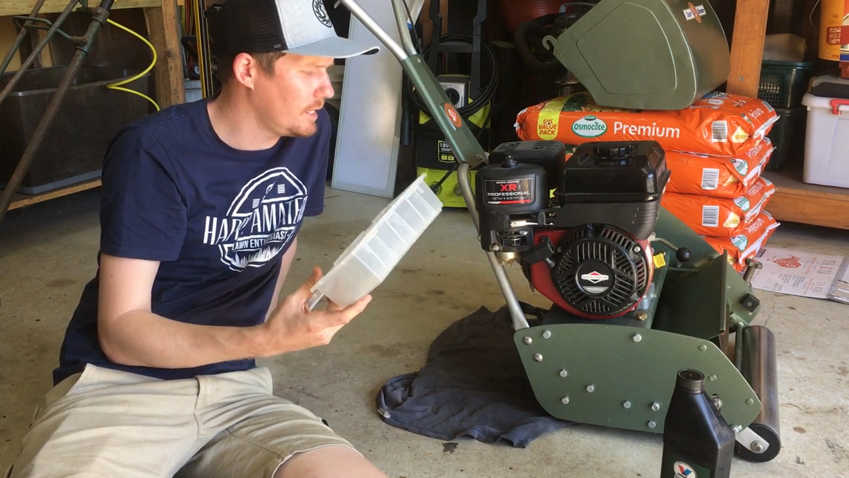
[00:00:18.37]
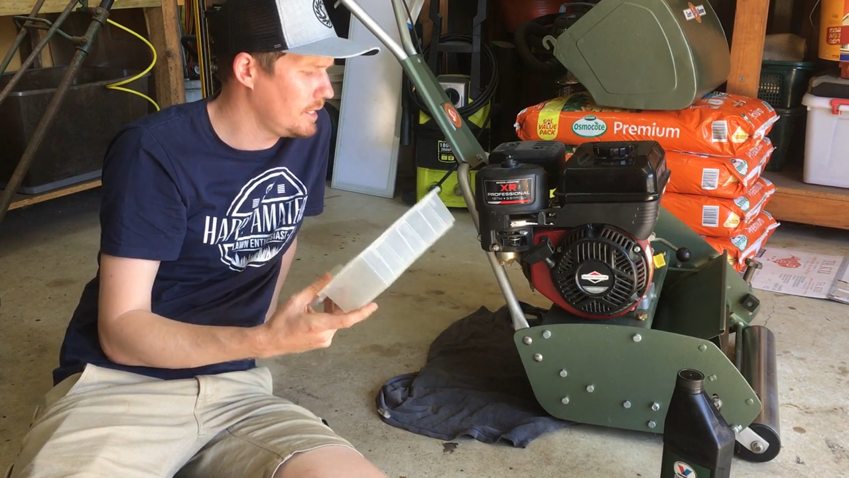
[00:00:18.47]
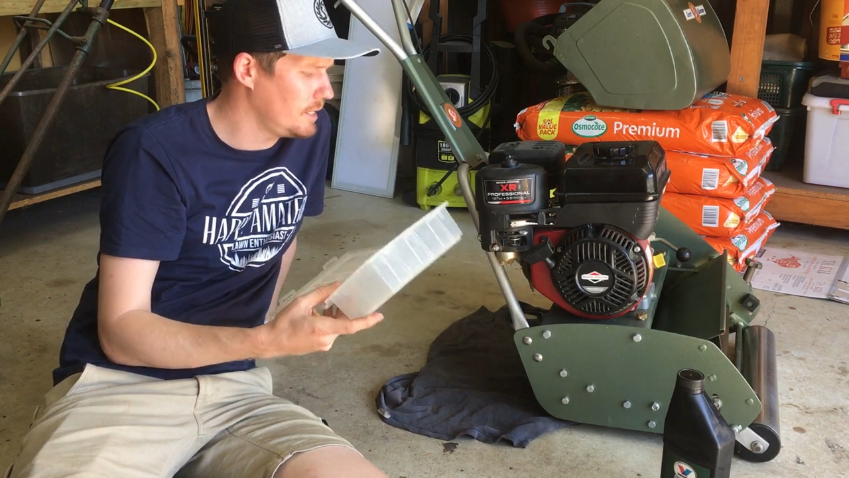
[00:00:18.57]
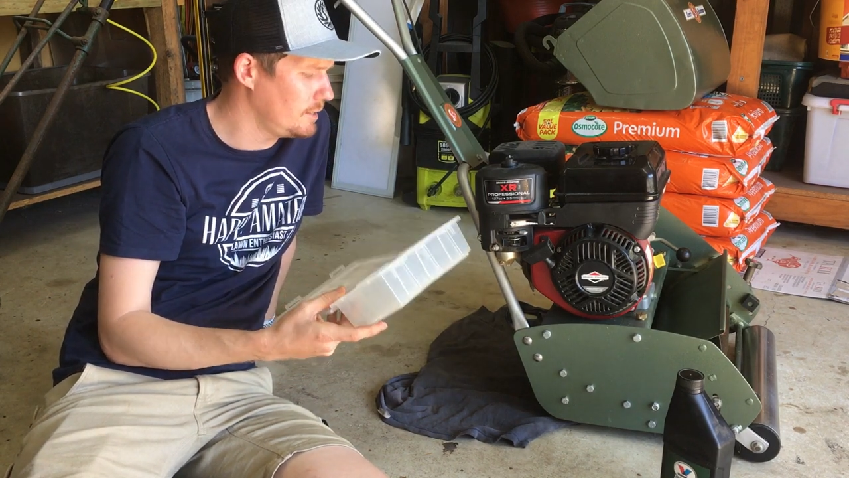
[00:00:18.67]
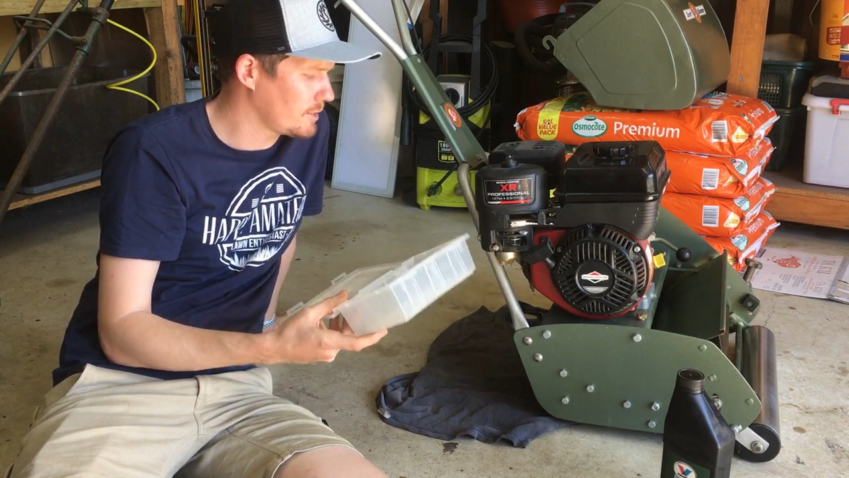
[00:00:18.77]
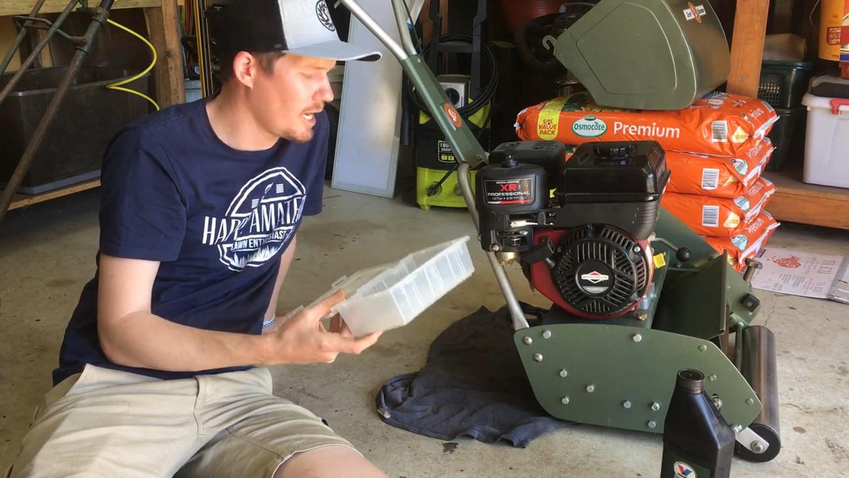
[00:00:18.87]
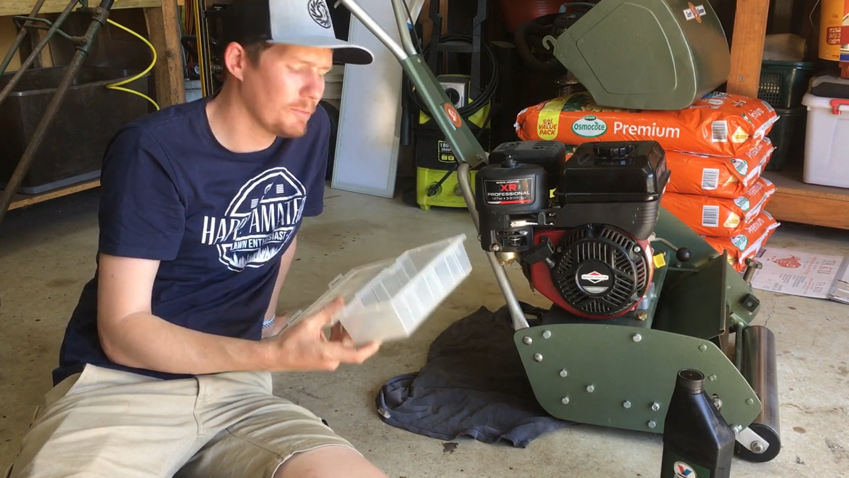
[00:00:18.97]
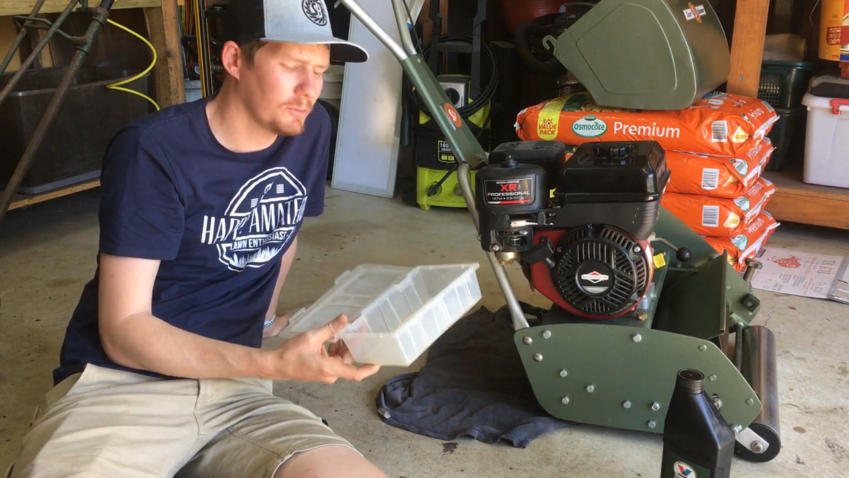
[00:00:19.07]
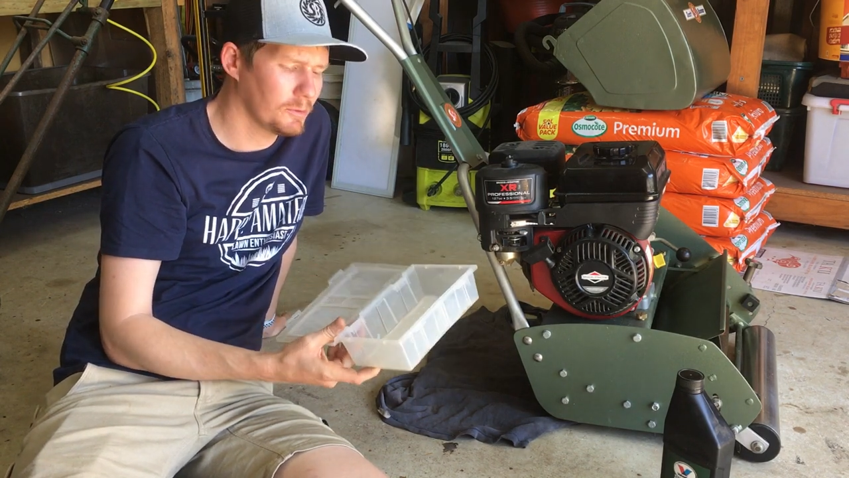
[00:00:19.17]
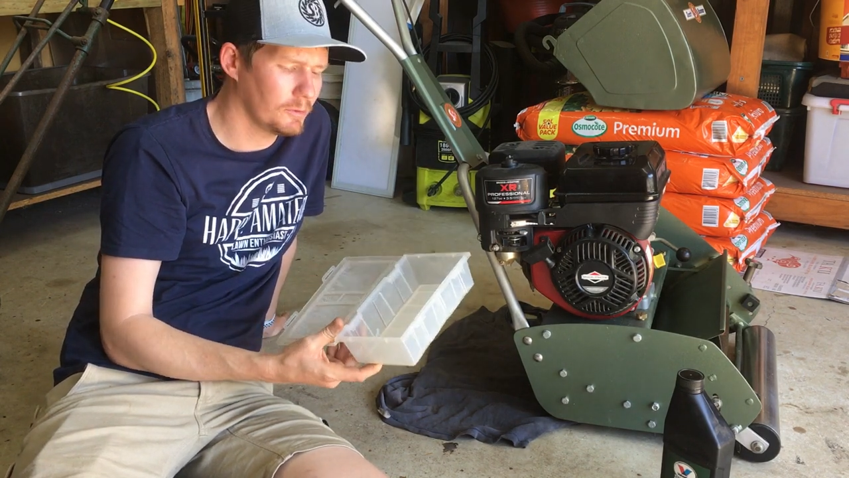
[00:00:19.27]
is
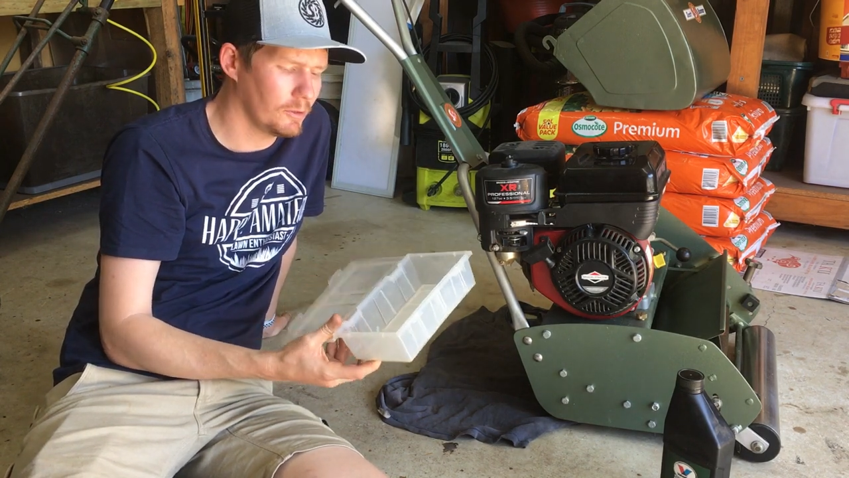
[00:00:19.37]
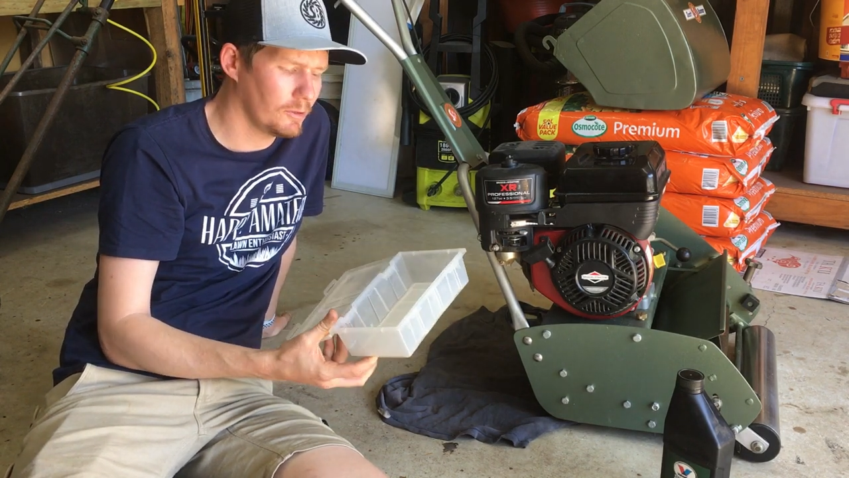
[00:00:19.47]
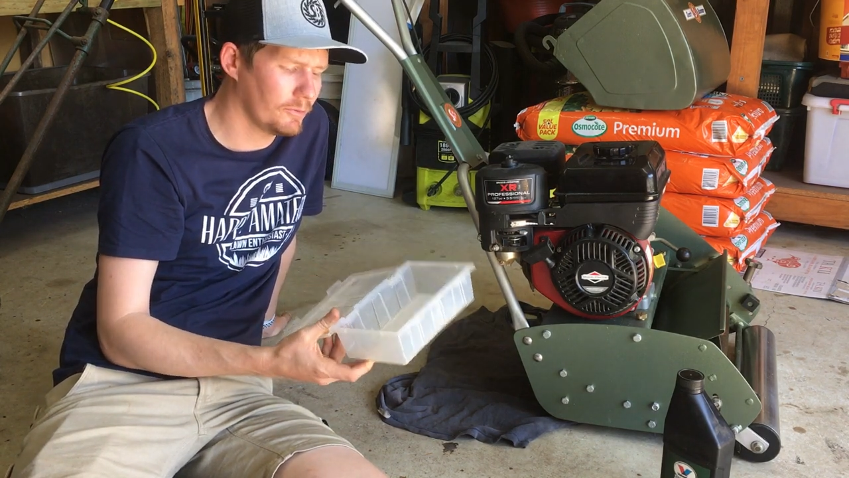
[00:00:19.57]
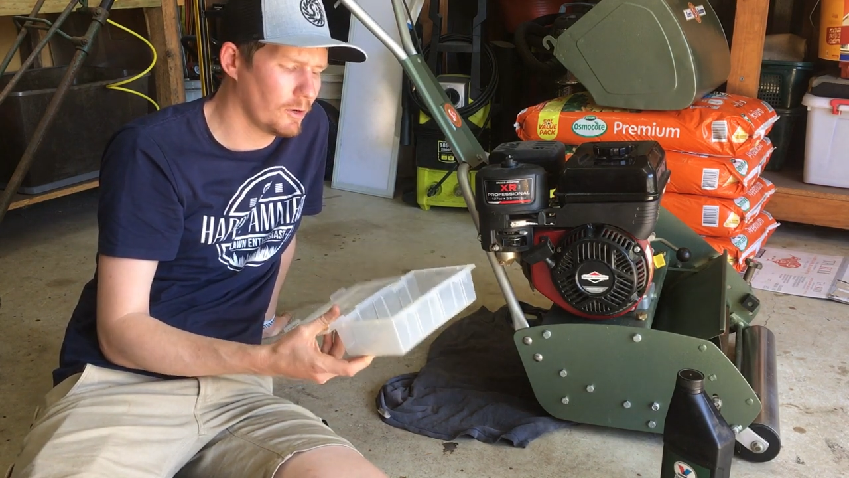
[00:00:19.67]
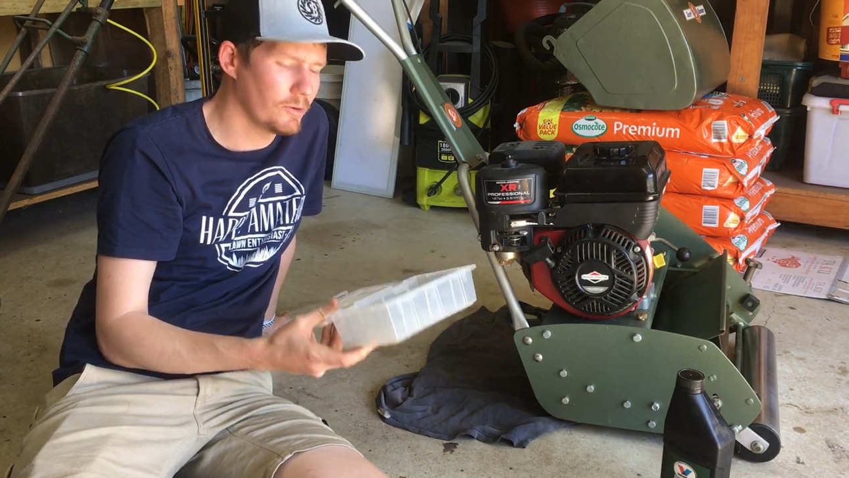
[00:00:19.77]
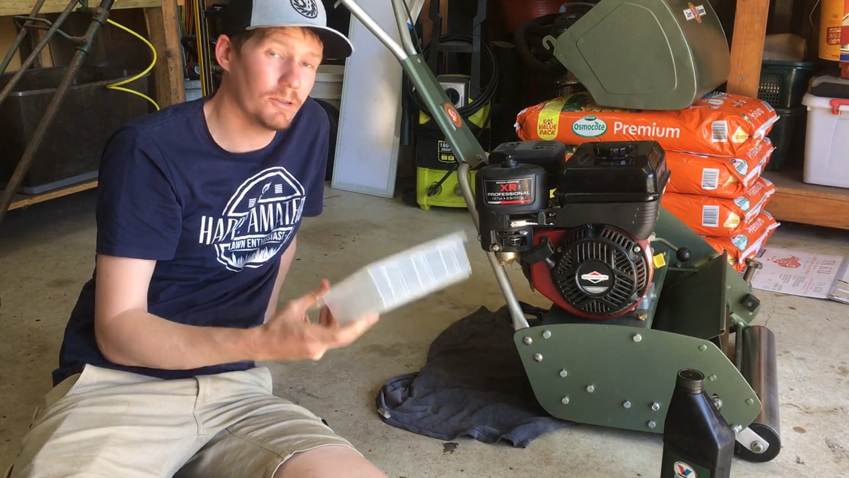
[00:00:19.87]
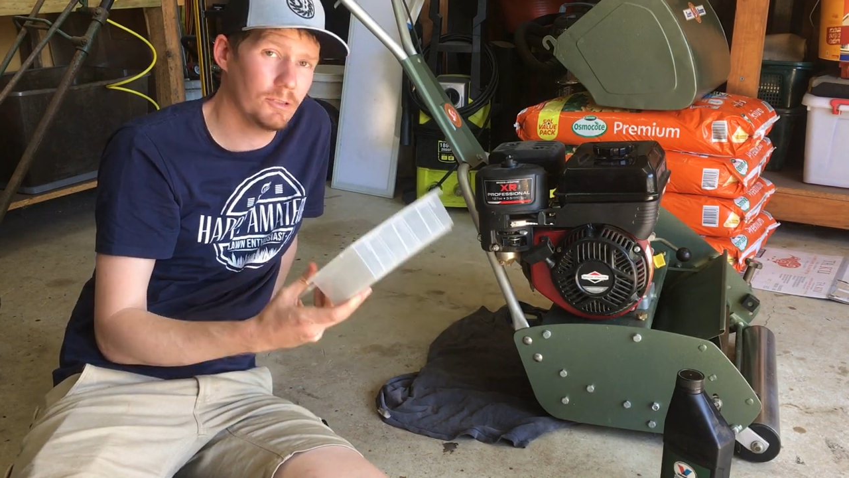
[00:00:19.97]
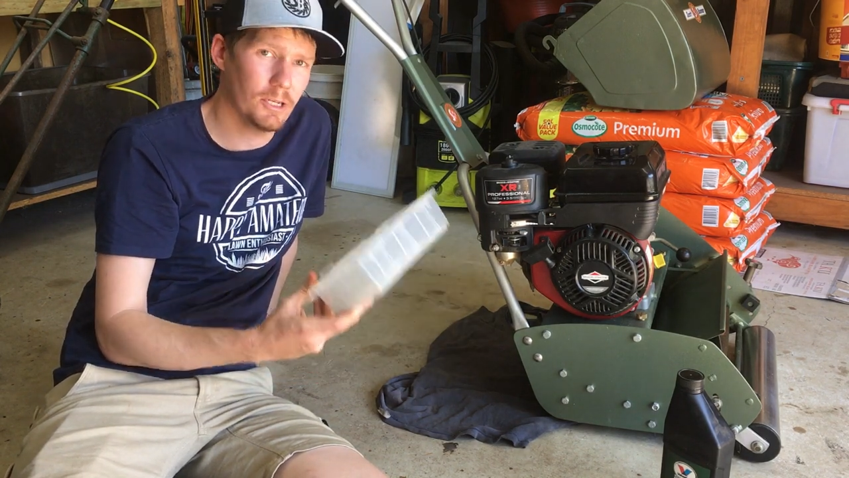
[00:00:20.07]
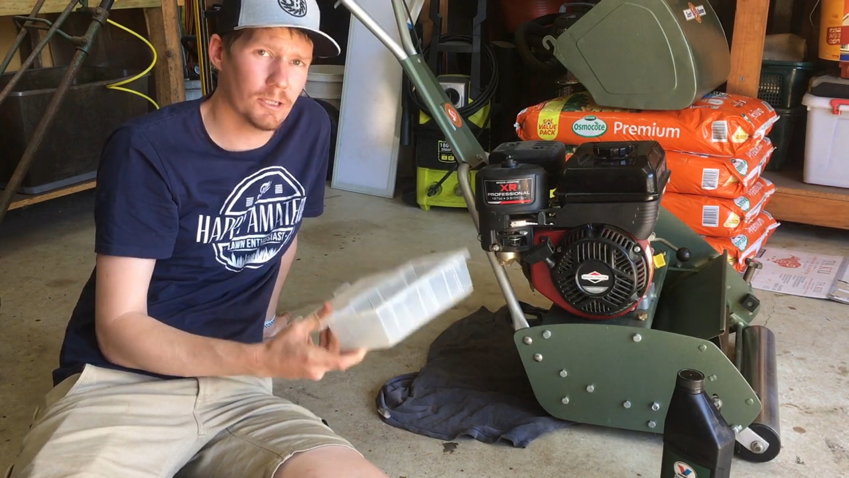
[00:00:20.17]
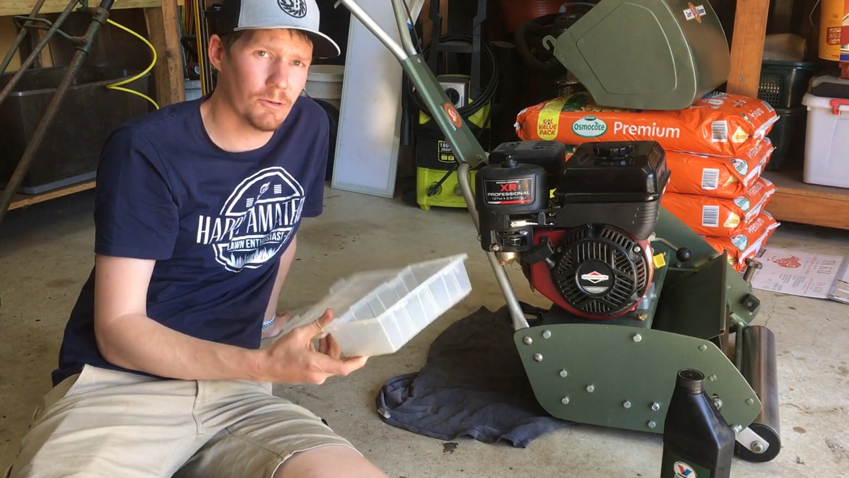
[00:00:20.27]
capable of holding
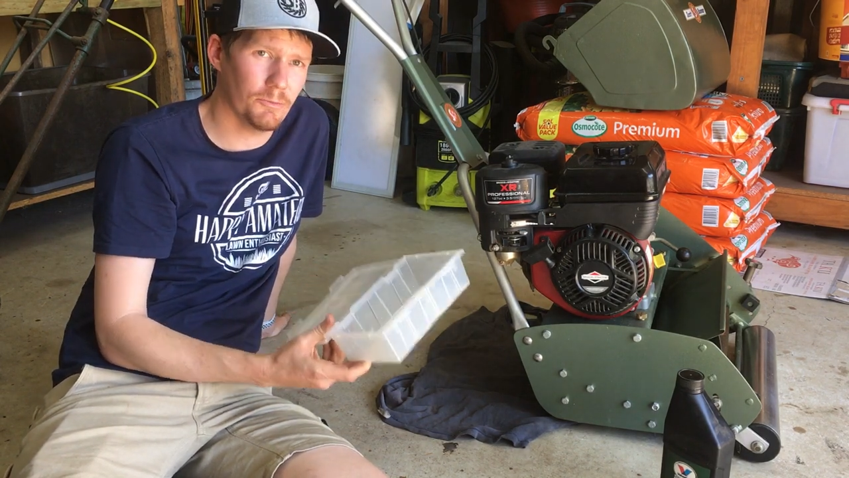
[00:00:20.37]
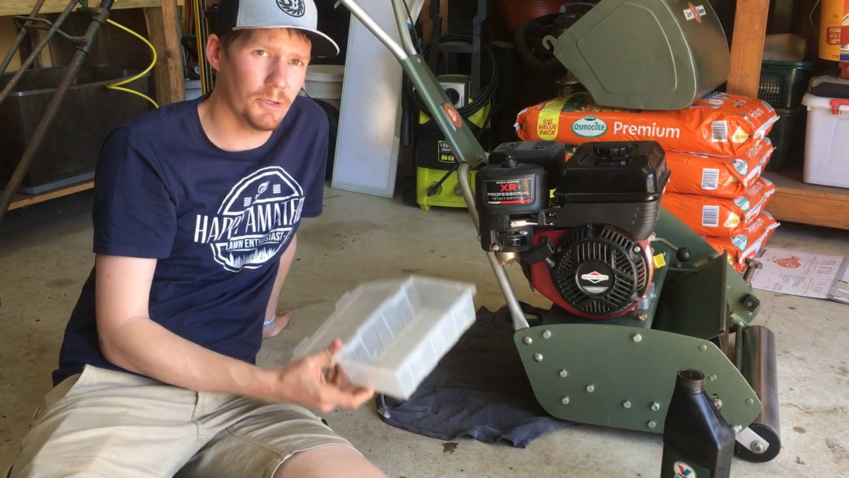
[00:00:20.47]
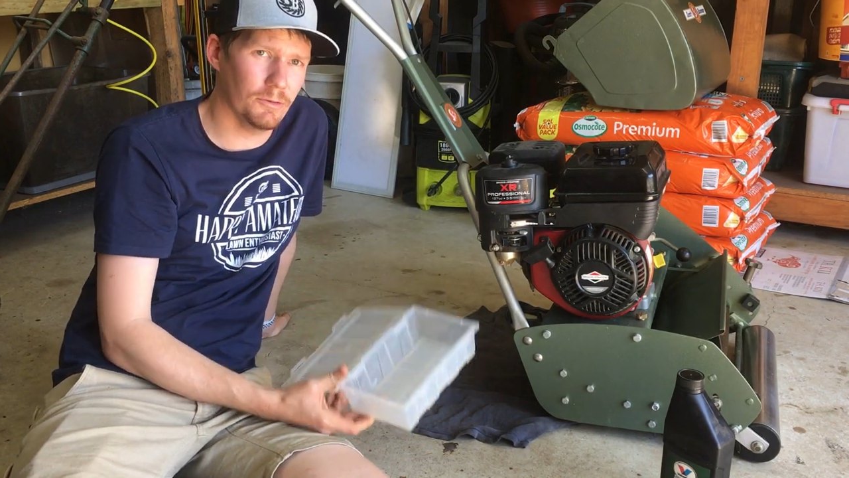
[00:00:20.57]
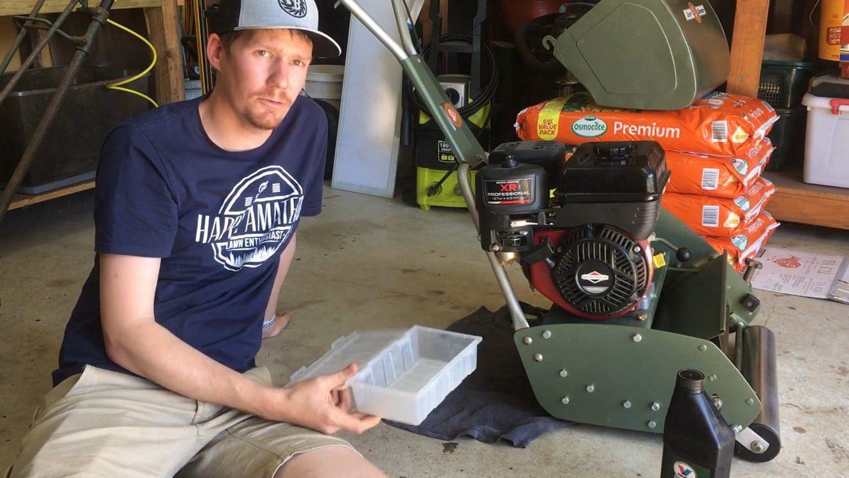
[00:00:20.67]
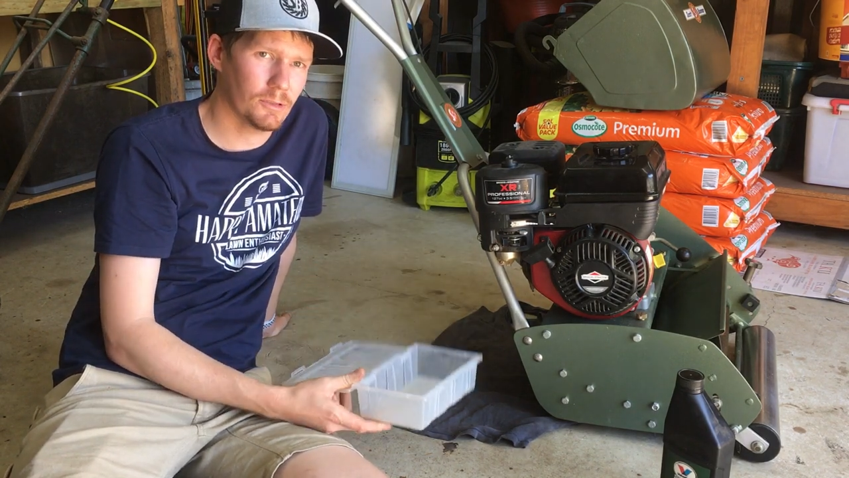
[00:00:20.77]
600 mil.